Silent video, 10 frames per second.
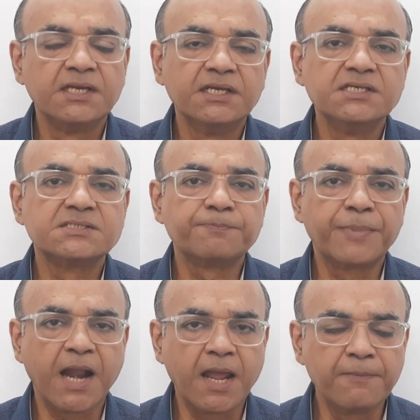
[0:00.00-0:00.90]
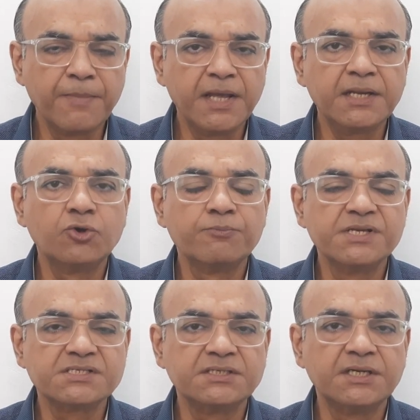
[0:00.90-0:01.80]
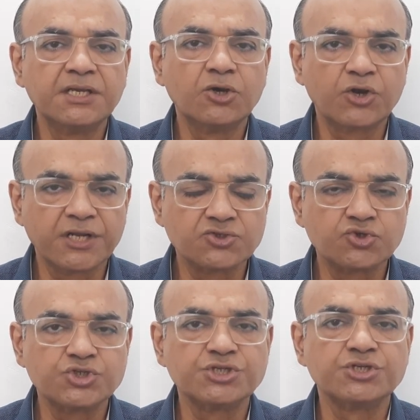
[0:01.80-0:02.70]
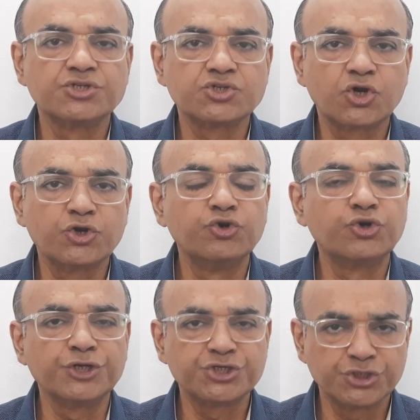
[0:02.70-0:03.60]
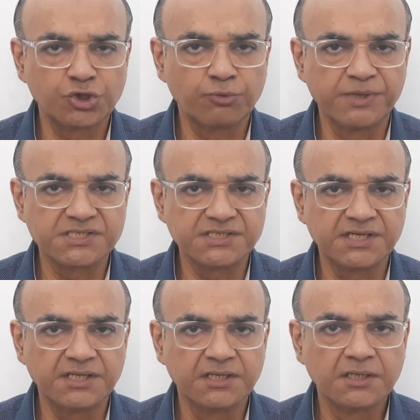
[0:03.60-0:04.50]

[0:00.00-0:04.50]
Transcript: is primary obesity or exogenous or nutritional obesity